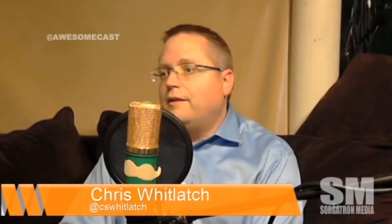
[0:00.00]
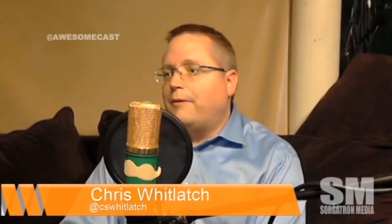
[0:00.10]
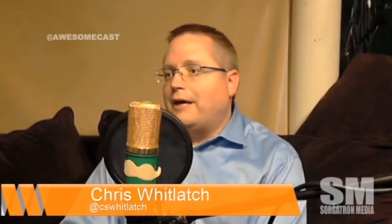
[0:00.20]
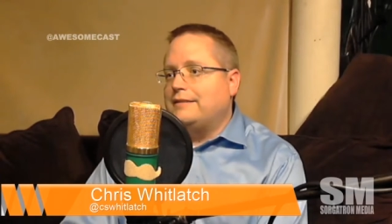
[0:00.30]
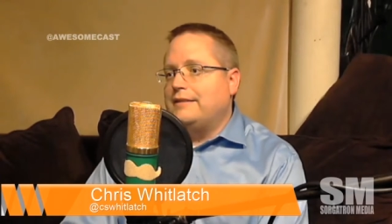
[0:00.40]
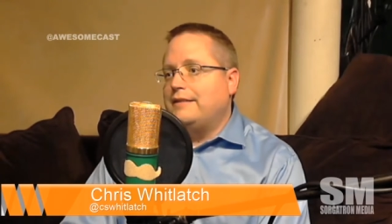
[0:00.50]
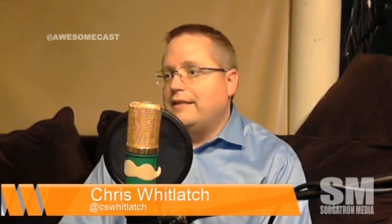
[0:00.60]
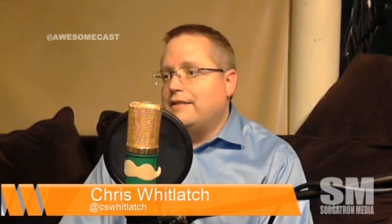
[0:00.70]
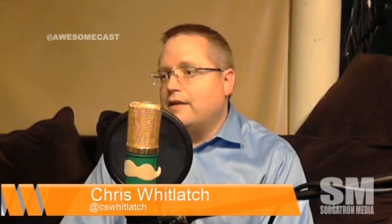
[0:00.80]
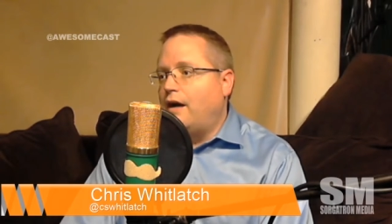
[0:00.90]
the process
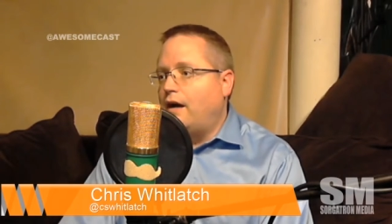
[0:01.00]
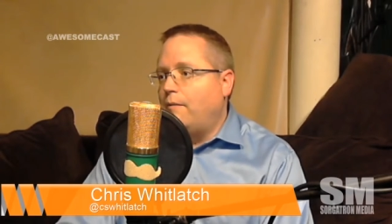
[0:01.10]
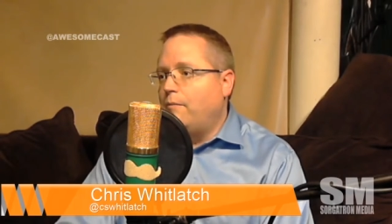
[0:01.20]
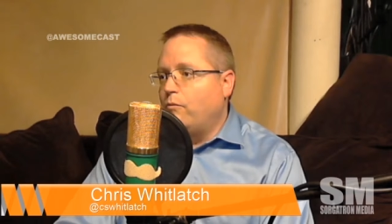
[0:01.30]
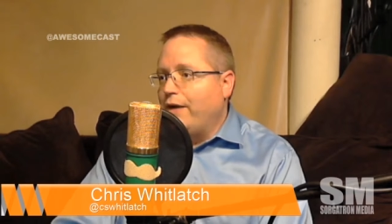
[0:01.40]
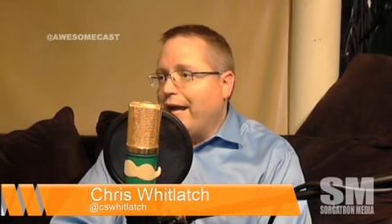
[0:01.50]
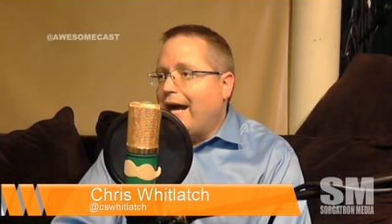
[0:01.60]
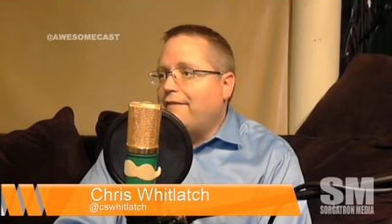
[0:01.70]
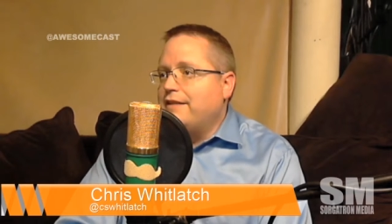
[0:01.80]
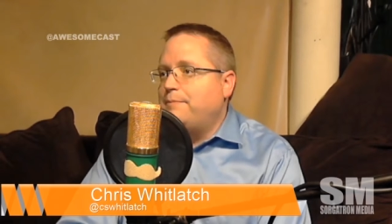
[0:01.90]
is we
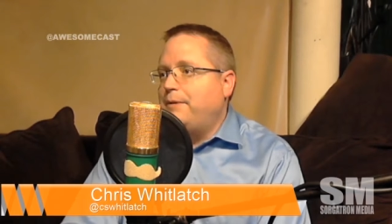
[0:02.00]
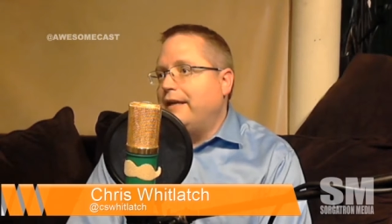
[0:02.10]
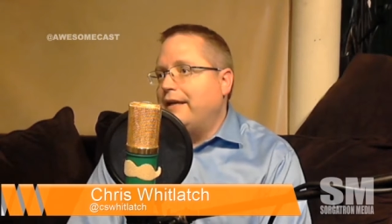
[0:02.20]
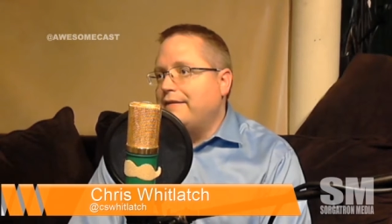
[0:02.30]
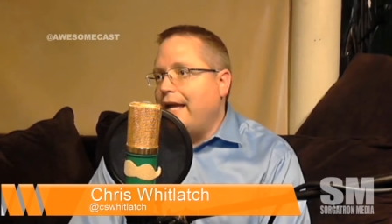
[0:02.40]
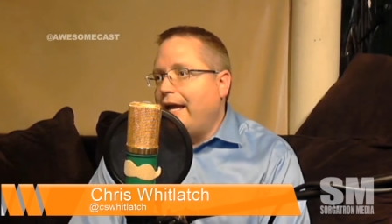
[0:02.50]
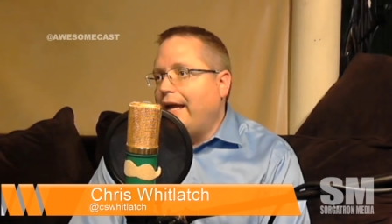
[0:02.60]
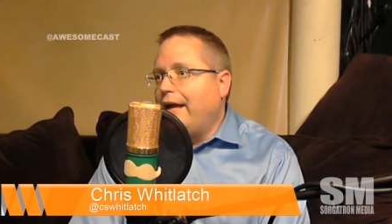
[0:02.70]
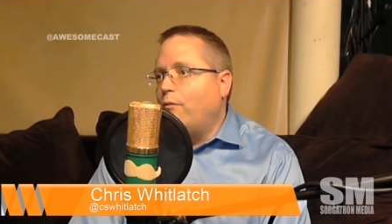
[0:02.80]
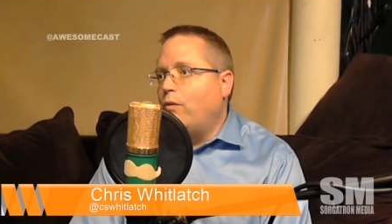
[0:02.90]
have this
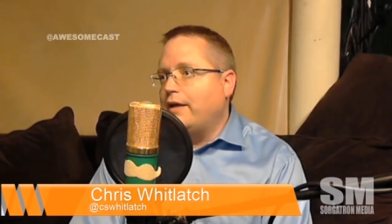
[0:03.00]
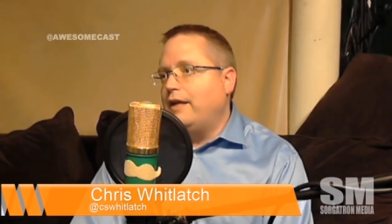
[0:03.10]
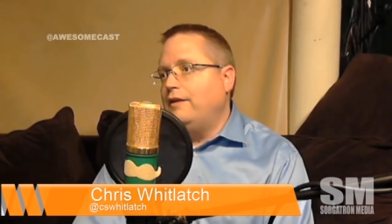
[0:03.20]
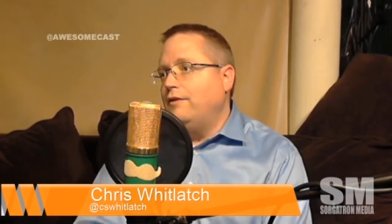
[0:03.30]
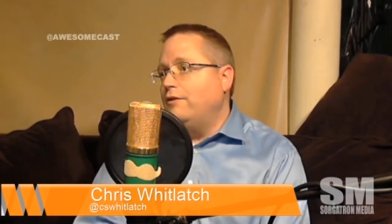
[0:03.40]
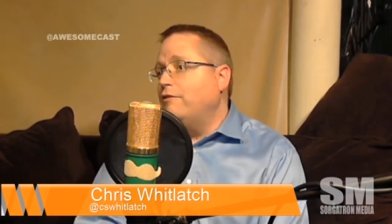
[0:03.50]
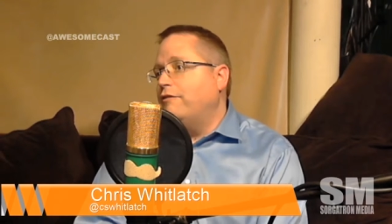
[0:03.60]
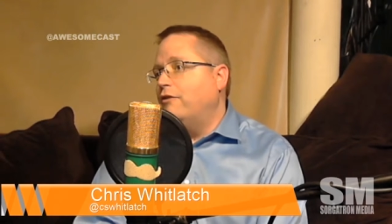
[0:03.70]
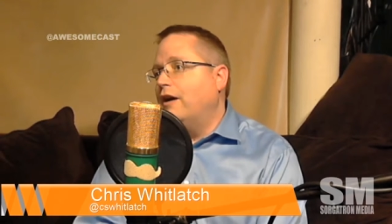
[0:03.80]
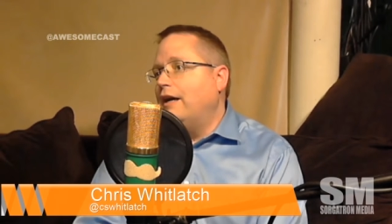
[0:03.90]
PSA. What can you do
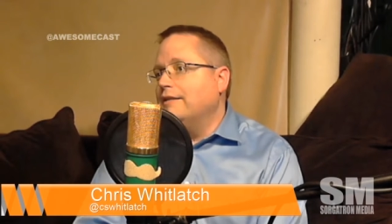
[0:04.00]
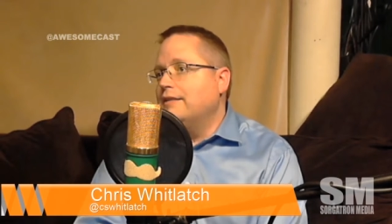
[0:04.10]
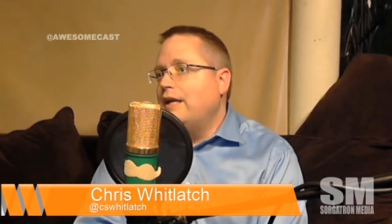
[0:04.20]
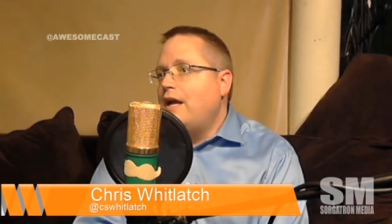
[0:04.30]
for us?